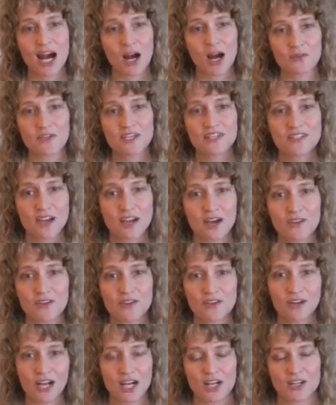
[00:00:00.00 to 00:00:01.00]
how these
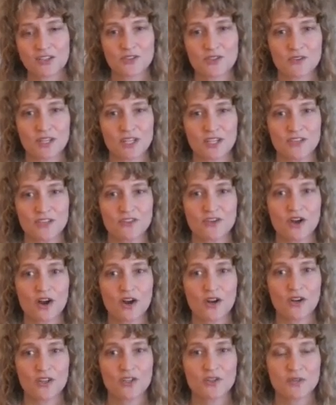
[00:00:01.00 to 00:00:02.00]
other countries
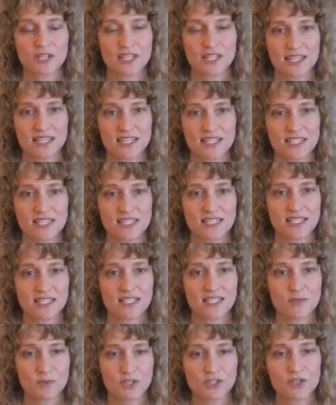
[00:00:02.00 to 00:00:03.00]
are doing this,
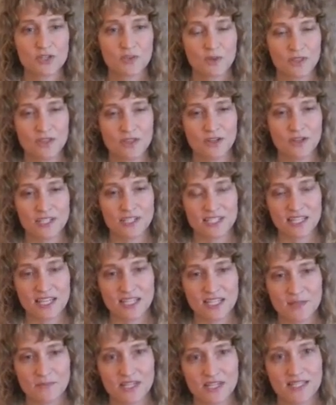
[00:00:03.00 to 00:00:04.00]
especially with their
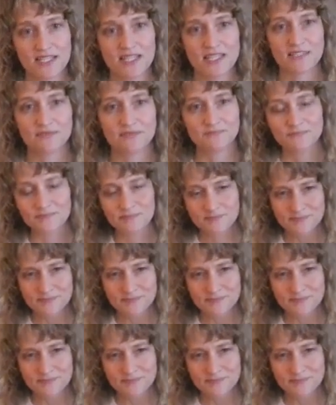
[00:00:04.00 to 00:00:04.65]
assessments.